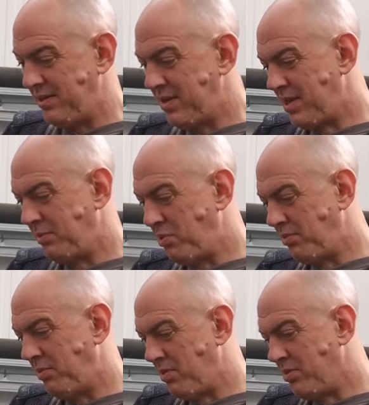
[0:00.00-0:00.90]
So that's
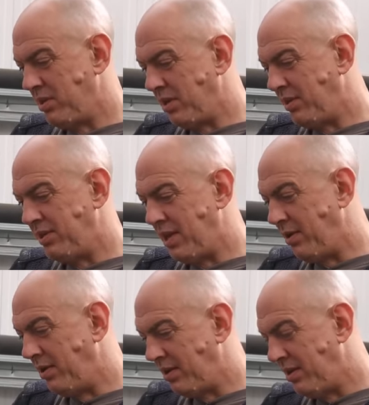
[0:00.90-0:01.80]
probably what I'm going to do.
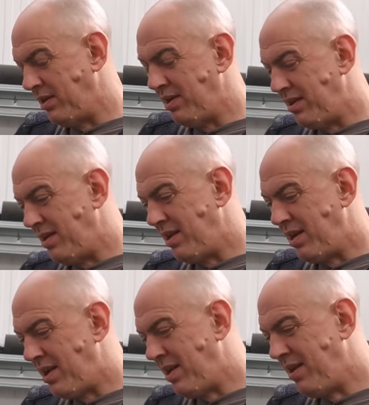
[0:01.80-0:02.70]

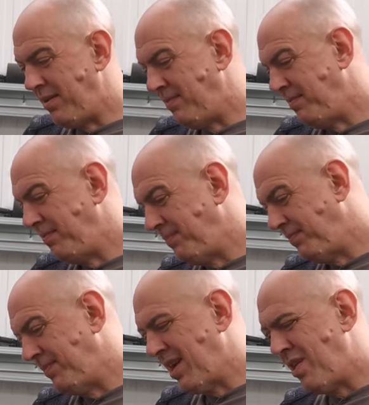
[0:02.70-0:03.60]
Um,
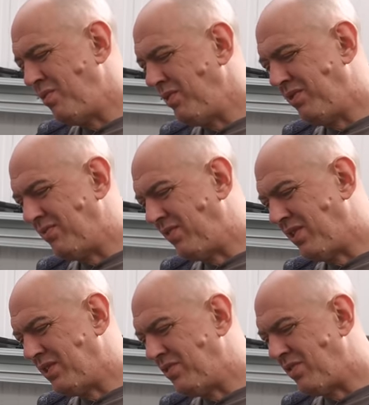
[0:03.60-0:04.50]
I wouldn't
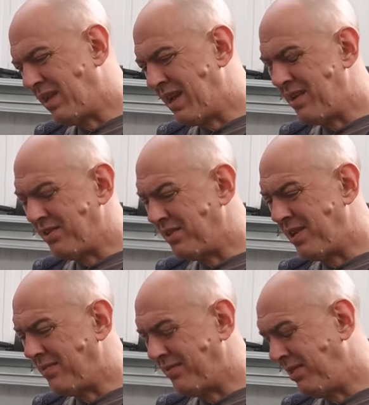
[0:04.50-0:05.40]
advise trying to get on
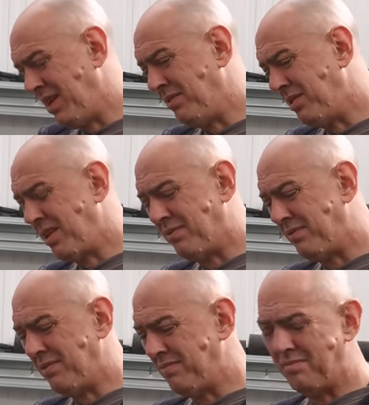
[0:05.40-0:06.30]
stuff, you know, stuff
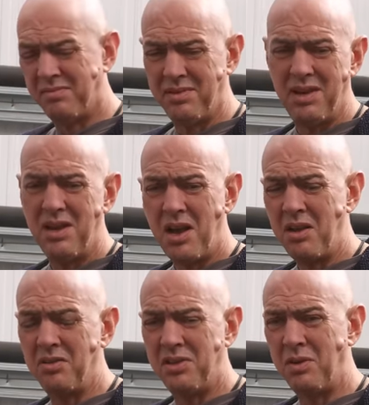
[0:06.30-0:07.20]

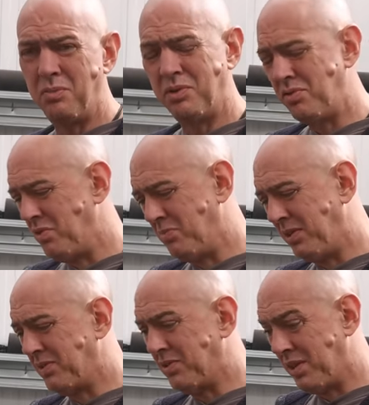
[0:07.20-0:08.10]
undone with drill
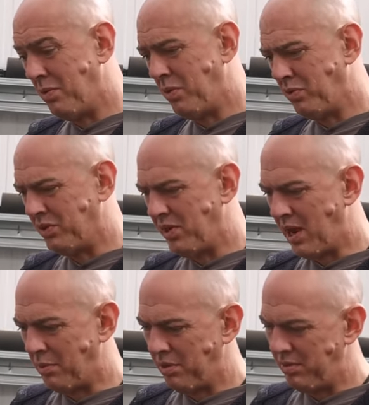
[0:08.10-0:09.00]
bits because they will
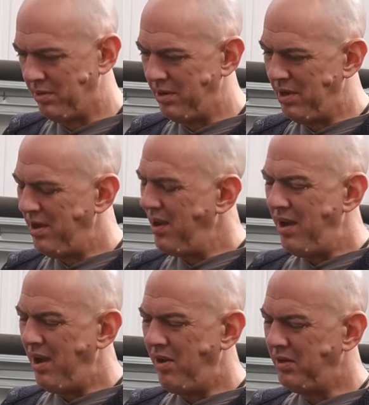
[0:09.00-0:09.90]
snap
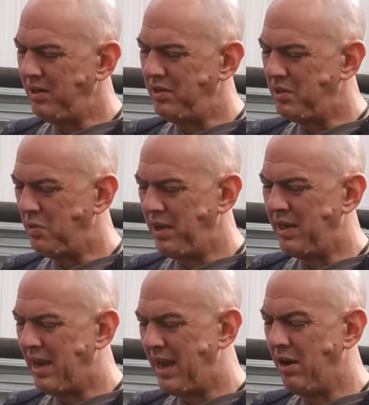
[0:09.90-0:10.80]
and I didn't
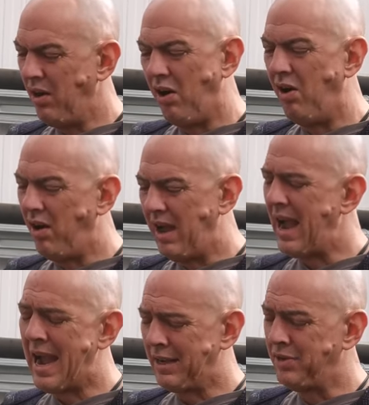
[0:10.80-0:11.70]
tweak it a lot
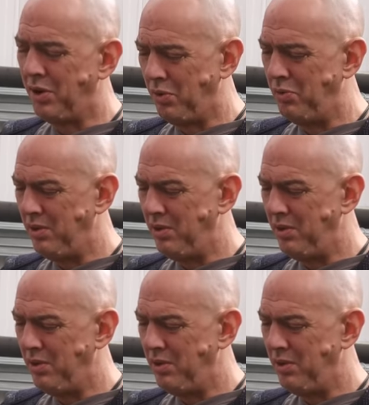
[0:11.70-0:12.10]
at all.